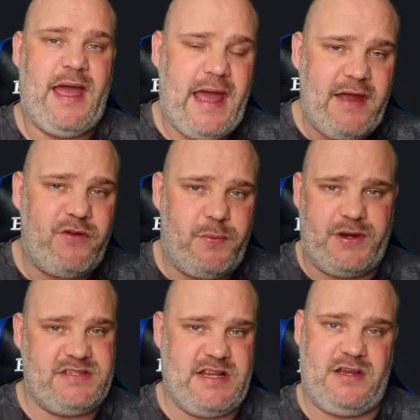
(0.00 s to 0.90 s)

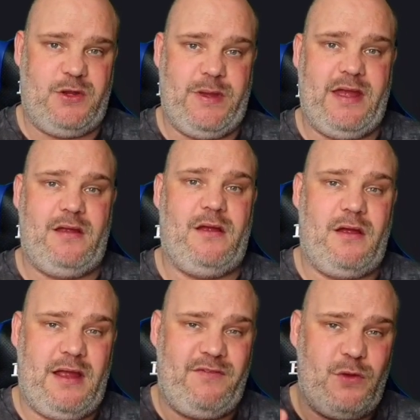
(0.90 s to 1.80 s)
Everybody's telling you it.
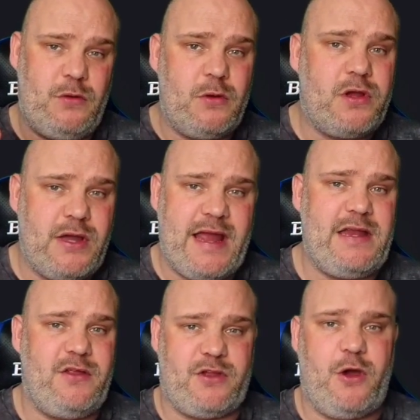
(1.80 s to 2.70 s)
If you look at
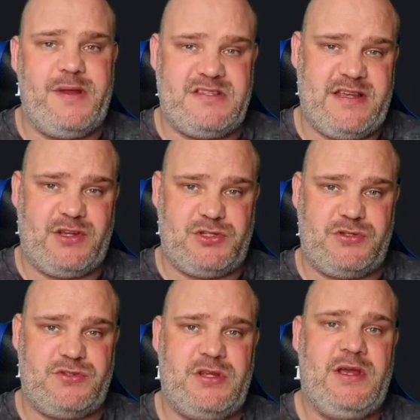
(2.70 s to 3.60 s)
any of the comment
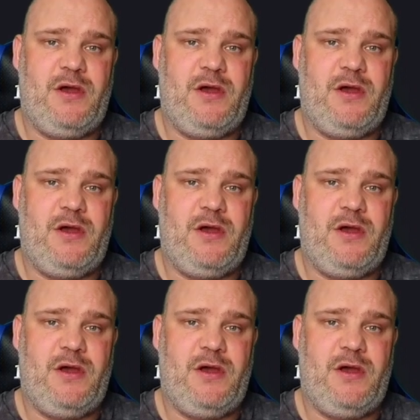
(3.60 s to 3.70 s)
sections